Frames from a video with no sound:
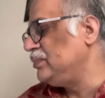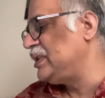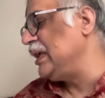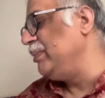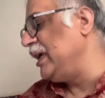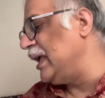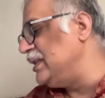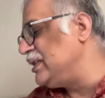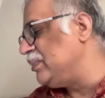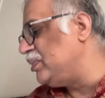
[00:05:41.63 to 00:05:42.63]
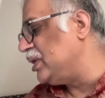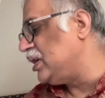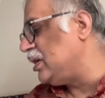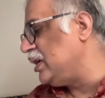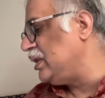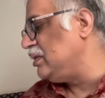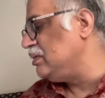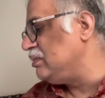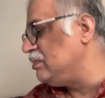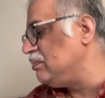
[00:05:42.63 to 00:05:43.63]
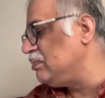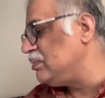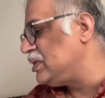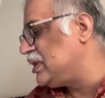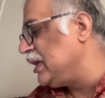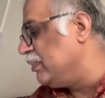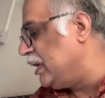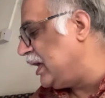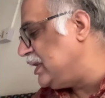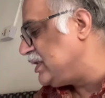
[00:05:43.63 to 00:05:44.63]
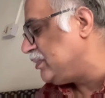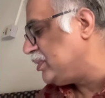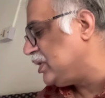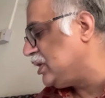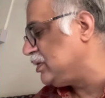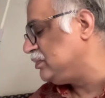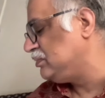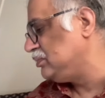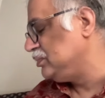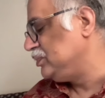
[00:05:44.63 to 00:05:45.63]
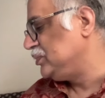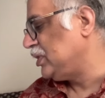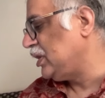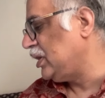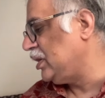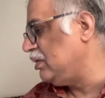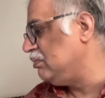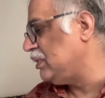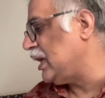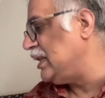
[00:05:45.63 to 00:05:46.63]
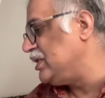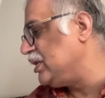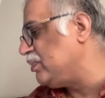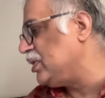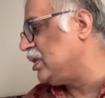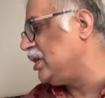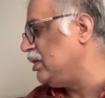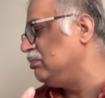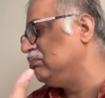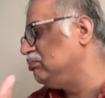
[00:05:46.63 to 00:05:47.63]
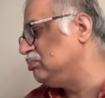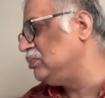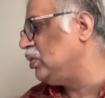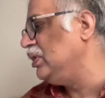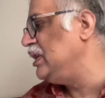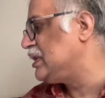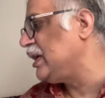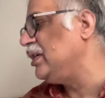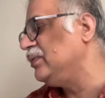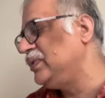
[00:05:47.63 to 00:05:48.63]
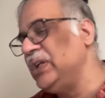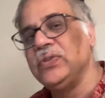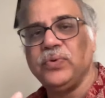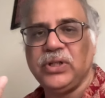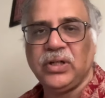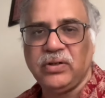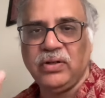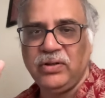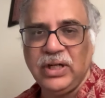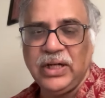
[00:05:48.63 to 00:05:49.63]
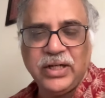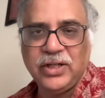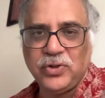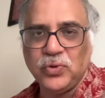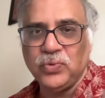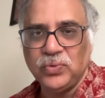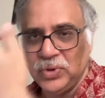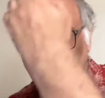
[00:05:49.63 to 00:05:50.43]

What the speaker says: semi-algebra and sigma algebra and algebra and all these kind of things which are related to